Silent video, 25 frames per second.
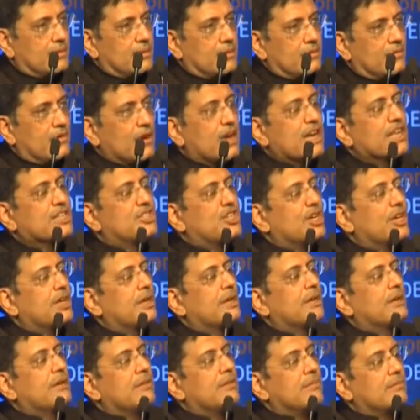
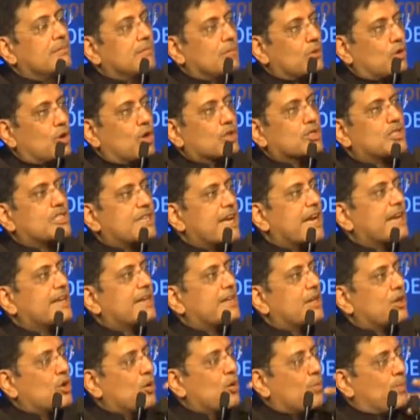religion,
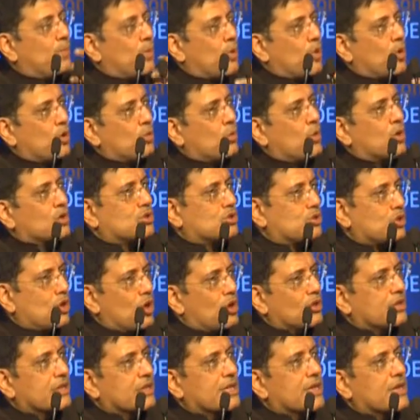Constantinople was
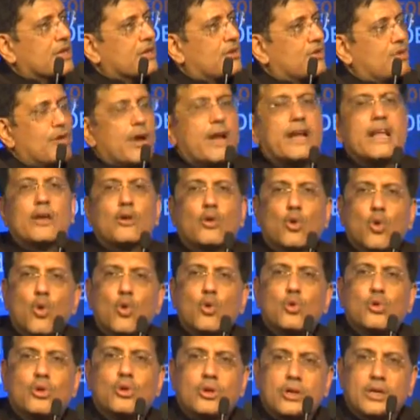on the trading
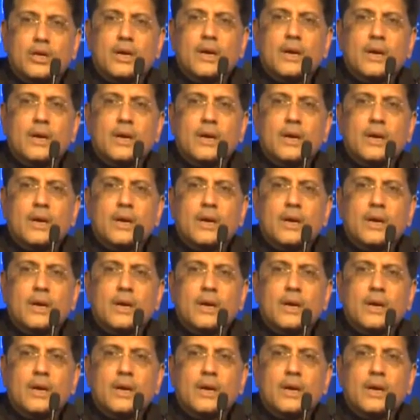route.